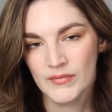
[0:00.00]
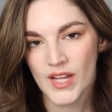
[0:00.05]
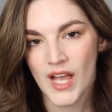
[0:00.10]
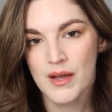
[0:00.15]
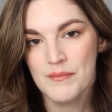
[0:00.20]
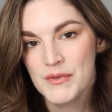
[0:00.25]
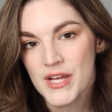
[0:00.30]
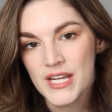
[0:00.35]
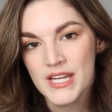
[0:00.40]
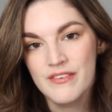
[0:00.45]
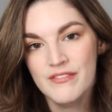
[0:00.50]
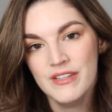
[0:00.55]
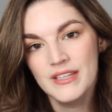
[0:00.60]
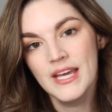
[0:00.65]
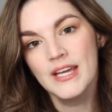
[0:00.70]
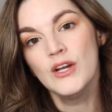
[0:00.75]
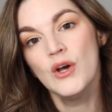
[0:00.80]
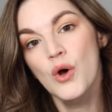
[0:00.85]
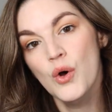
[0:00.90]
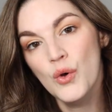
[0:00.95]
I'm not even
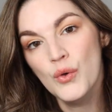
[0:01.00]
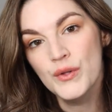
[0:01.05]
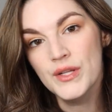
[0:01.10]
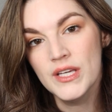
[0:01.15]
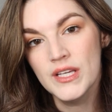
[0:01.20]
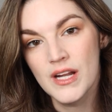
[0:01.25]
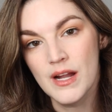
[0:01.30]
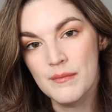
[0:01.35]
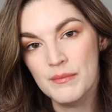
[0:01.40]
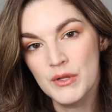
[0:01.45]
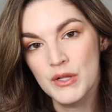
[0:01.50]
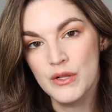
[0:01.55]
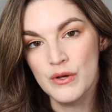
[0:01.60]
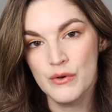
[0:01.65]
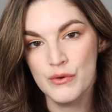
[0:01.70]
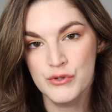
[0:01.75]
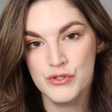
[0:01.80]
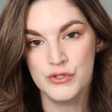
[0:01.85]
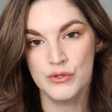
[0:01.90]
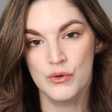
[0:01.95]
like holding it up
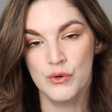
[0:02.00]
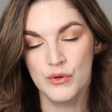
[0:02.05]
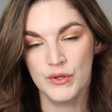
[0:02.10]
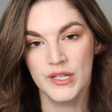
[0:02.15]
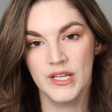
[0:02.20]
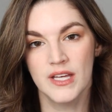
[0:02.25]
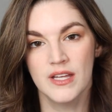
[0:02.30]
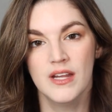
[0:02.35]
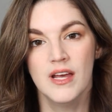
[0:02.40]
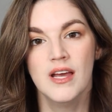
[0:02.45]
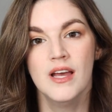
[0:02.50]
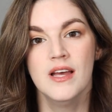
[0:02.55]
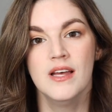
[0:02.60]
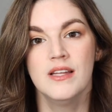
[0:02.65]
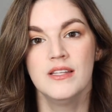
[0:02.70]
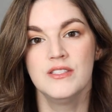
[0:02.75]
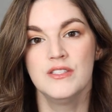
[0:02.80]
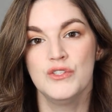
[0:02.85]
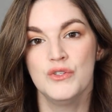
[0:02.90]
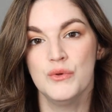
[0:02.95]
close or holding it
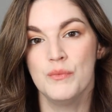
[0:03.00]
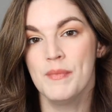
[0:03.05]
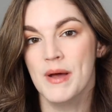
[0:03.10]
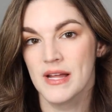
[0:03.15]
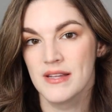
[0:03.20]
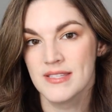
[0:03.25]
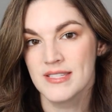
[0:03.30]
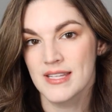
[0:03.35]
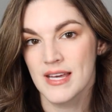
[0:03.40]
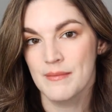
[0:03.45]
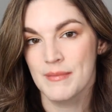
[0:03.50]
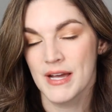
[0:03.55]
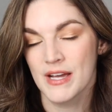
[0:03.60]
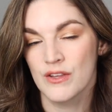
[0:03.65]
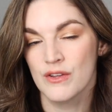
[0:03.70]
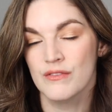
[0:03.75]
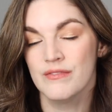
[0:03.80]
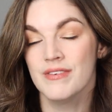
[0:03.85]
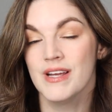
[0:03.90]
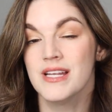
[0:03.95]
to bounce light back
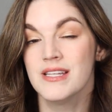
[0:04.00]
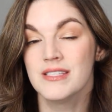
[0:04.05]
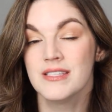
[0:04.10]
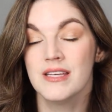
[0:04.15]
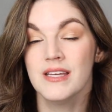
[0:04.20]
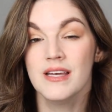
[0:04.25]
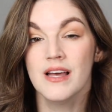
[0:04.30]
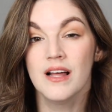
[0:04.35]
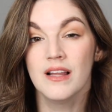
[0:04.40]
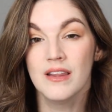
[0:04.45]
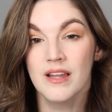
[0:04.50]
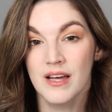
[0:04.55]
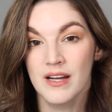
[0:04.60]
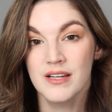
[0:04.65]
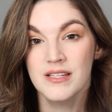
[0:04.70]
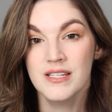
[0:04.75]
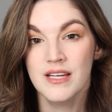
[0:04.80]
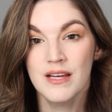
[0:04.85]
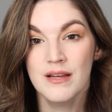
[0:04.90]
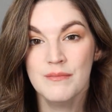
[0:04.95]
on their face. A lot
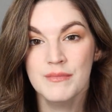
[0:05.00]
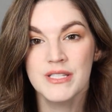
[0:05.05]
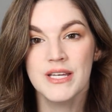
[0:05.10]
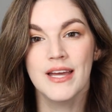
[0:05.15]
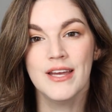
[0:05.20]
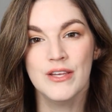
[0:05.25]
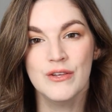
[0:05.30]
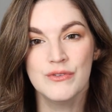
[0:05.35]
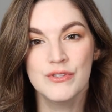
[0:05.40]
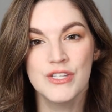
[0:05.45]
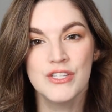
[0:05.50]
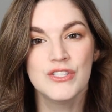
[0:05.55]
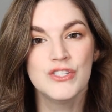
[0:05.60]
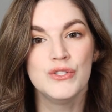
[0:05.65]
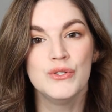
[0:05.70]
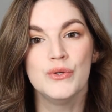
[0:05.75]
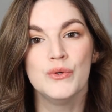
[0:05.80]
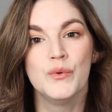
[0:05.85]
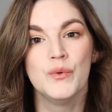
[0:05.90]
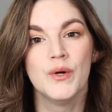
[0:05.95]
of times I use it
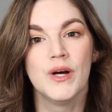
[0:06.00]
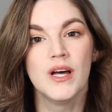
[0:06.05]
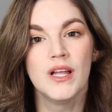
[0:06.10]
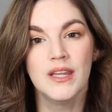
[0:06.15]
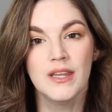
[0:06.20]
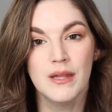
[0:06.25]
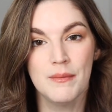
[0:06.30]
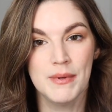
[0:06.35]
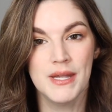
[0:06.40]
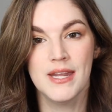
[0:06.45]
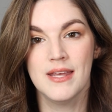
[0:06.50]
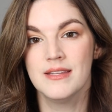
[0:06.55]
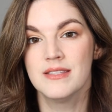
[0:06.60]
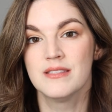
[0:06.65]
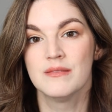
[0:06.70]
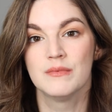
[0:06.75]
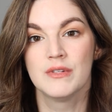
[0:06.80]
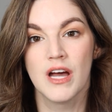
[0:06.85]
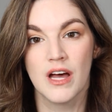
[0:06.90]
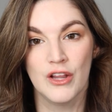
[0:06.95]
to eliminate
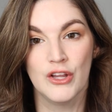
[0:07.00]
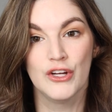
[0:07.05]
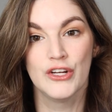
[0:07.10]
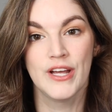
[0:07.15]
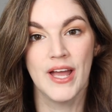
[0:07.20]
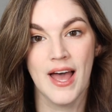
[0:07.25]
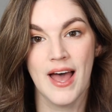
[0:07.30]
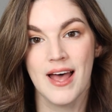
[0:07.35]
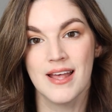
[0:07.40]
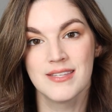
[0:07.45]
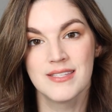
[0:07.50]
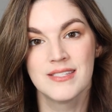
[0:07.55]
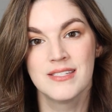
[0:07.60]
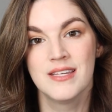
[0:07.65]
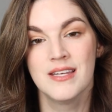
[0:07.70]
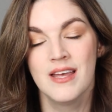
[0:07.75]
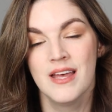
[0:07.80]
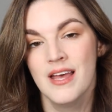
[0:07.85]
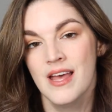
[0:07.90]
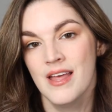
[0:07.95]
some color
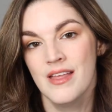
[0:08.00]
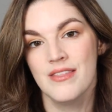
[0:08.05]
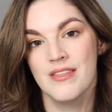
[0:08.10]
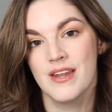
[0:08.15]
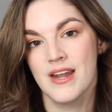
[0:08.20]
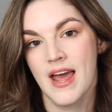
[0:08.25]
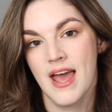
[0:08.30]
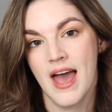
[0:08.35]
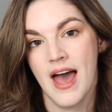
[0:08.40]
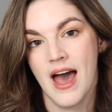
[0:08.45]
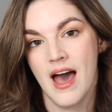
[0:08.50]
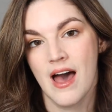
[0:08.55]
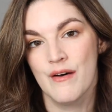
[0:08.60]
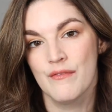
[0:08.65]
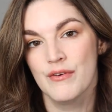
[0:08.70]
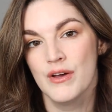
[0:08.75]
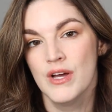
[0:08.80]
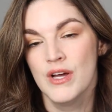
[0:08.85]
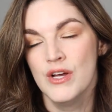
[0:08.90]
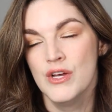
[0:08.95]
cast that I
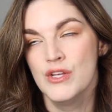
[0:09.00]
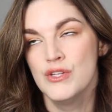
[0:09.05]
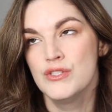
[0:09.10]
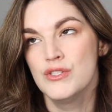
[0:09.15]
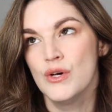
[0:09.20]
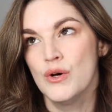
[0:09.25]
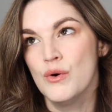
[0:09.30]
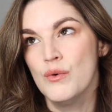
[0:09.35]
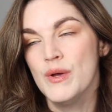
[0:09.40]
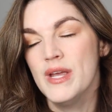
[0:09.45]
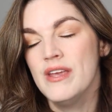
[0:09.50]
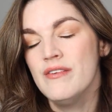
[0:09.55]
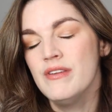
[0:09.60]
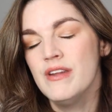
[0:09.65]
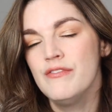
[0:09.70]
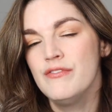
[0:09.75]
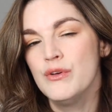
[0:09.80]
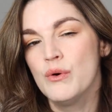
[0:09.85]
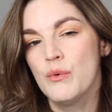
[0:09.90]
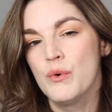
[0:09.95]
have. So even
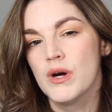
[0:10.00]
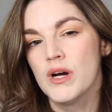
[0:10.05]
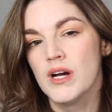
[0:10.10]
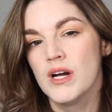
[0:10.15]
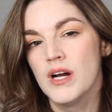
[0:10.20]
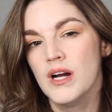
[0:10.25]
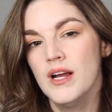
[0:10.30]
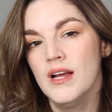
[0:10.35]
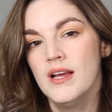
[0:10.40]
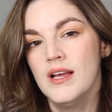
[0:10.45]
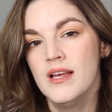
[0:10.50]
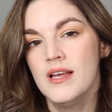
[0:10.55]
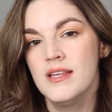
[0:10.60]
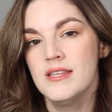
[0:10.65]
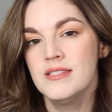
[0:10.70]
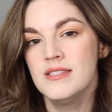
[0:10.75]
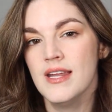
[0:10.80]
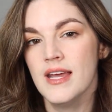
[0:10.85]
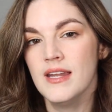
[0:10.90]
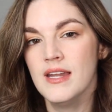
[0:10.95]
if you're
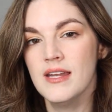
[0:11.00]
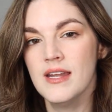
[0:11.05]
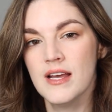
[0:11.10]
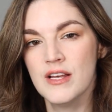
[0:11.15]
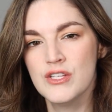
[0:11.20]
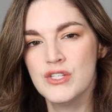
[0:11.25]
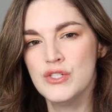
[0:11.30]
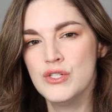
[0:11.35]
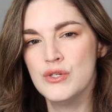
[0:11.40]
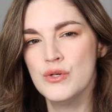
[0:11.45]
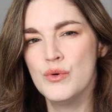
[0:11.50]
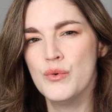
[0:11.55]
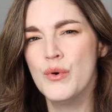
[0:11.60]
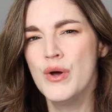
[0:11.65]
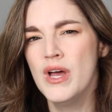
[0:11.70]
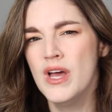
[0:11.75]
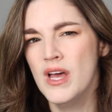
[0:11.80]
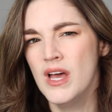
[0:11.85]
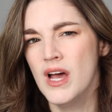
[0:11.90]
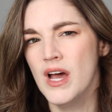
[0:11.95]
standing next
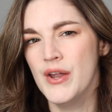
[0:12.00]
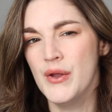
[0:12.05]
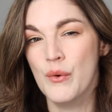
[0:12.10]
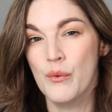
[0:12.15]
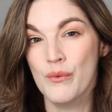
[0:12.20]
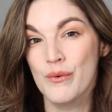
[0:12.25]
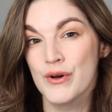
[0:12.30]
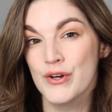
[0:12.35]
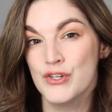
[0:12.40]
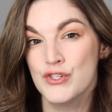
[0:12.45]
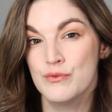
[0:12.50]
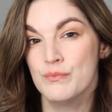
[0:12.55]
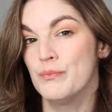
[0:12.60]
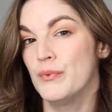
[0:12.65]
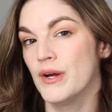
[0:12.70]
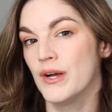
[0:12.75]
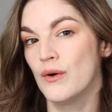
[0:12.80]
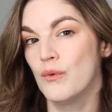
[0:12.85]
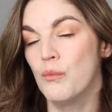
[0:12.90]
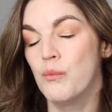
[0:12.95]
to an orange
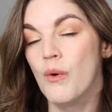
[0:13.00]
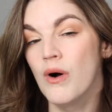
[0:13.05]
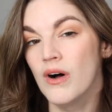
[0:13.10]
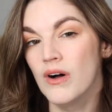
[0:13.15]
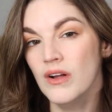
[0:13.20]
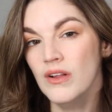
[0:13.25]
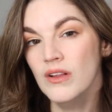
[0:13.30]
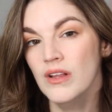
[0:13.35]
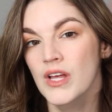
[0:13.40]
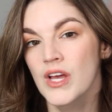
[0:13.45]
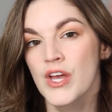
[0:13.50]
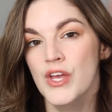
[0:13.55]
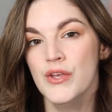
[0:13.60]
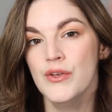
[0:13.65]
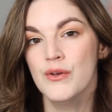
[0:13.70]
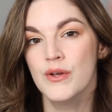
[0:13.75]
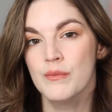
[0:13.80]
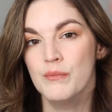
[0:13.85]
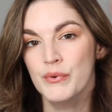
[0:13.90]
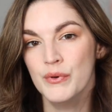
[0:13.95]
brick wall,
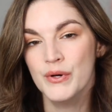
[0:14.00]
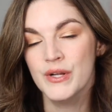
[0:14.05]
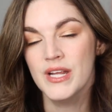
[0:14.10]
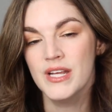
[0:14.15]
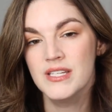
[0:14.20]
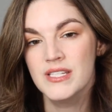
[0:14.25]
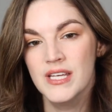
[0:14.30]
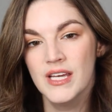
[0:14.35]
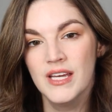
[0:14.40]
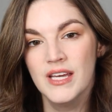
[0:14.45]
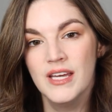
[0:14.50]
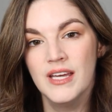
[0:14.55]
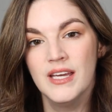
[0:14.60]
you can put it